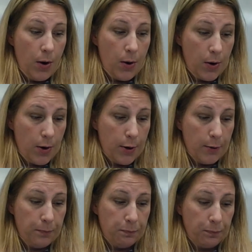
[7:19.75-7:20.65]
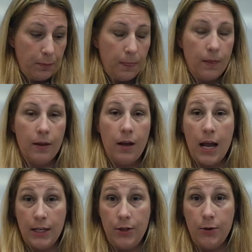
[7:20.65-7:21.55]
her
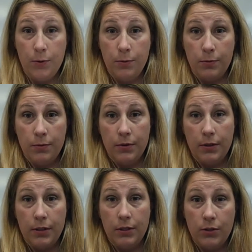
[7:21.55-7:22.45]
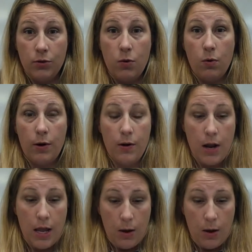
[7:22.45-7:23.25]
IQ score,